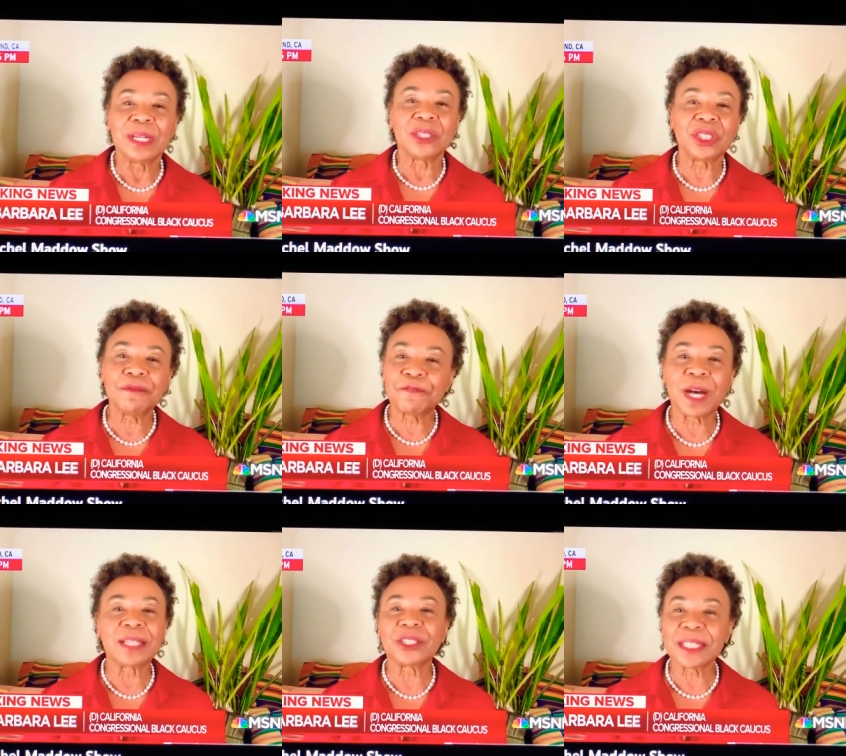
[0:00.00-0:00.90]
she
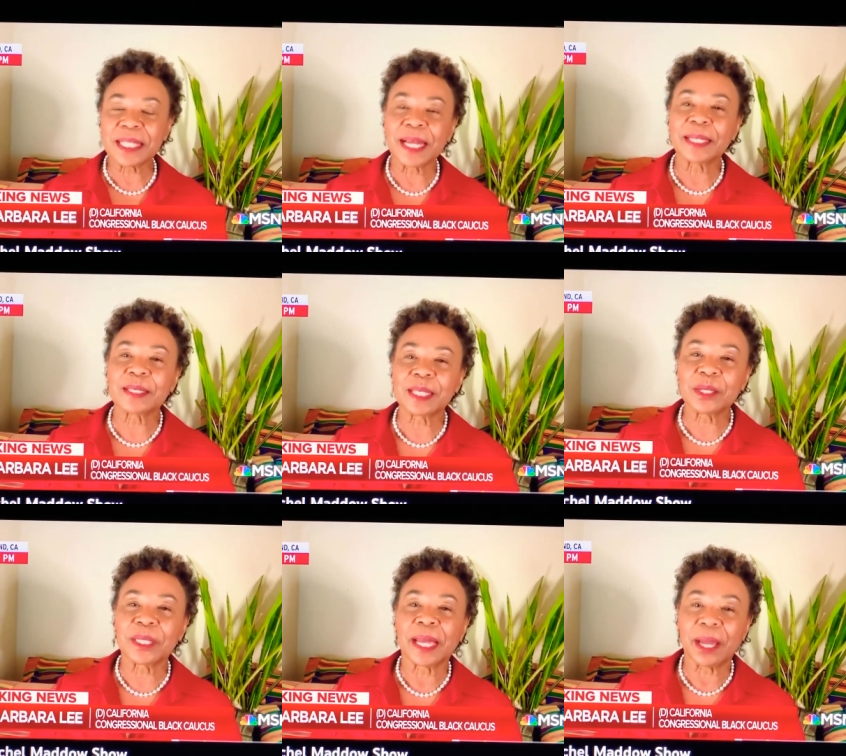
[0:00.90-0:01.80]
fought just like
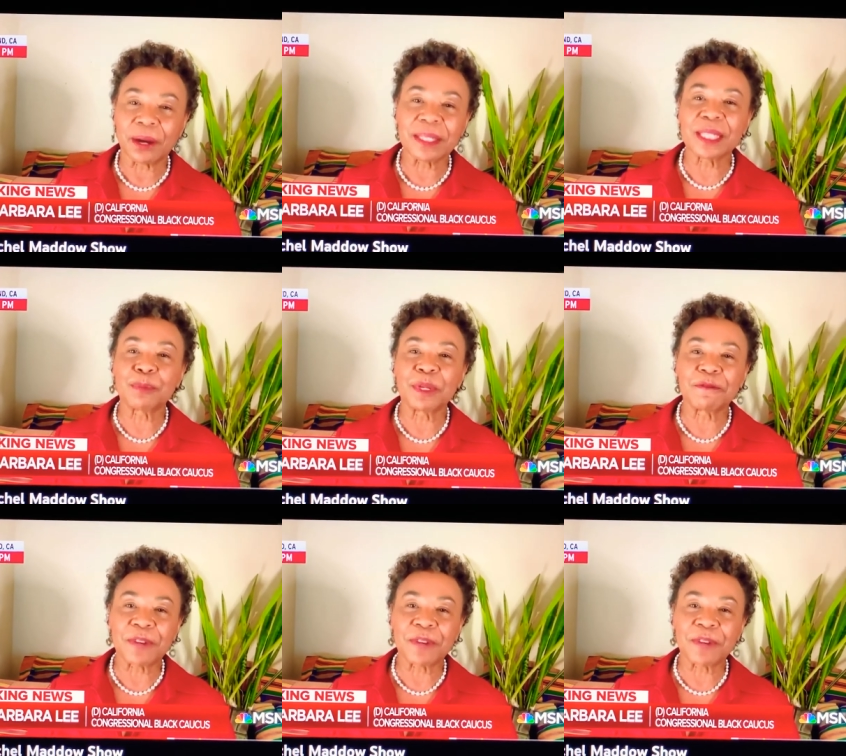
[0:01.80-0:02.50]
Senator Harris has been